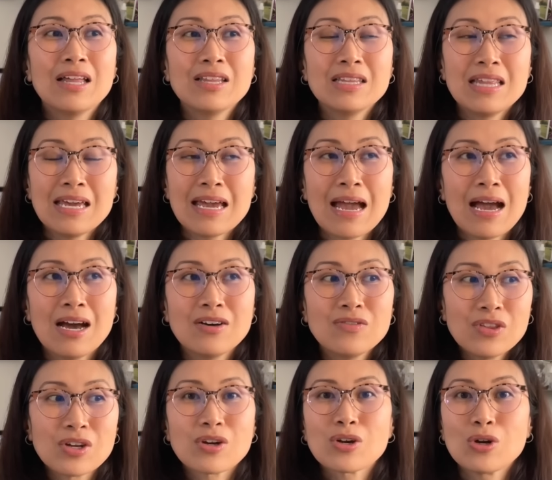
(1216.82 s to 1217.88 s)
they have
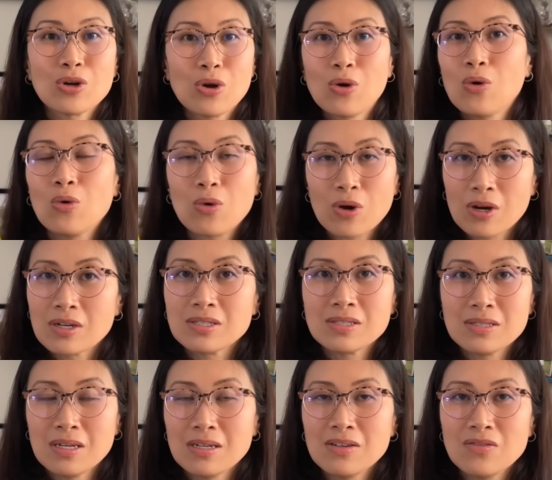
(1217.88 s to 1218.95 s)
their core
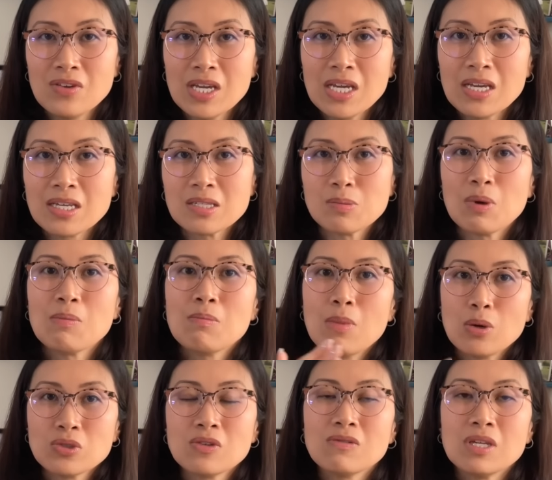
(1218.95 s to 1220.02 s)
set of inks, but
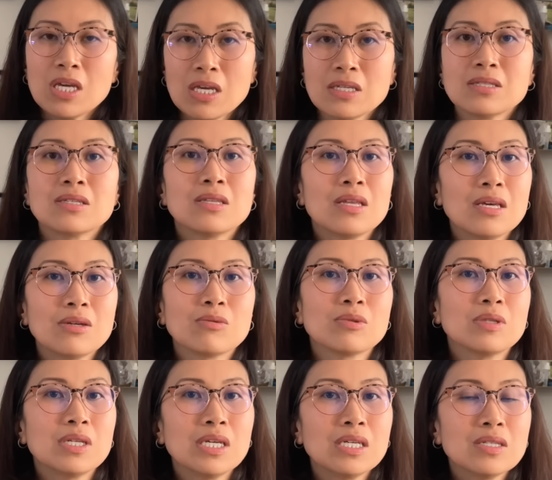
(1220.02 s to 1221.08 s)
most of the inks that they
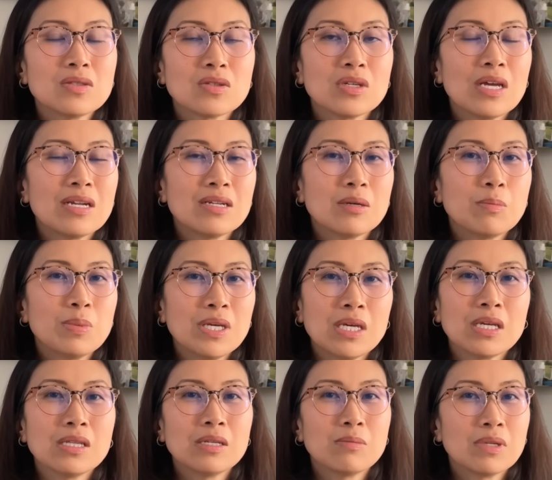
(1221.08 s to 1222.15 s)
release end up
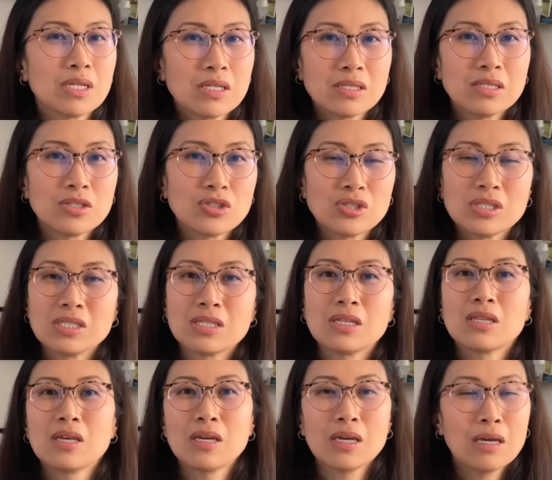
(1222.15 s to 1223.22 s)
being limited editions that
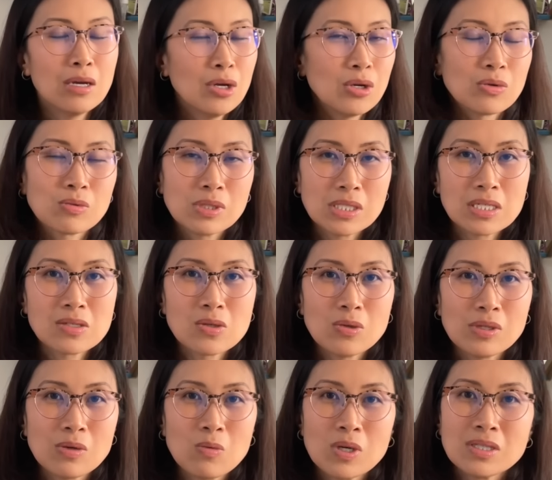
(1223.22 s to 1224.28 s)
they release
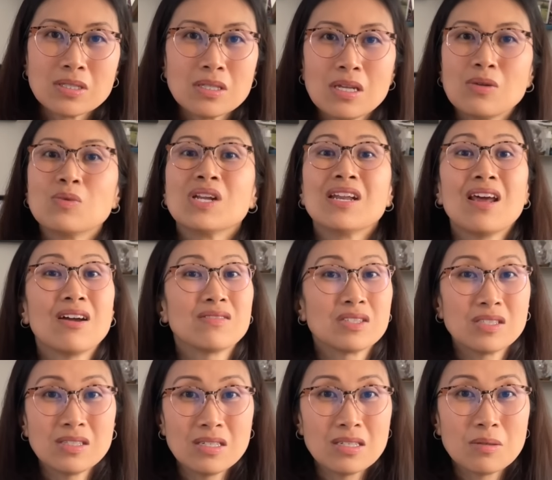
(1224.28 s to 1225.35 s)
only once and then we never
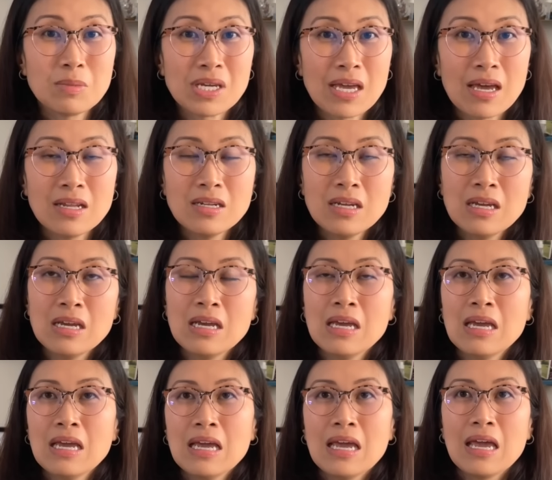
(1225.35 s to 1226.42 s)
see them again.
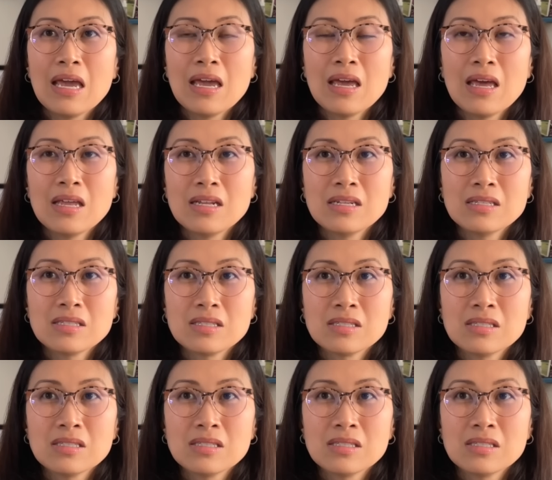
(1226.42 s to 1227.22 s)
And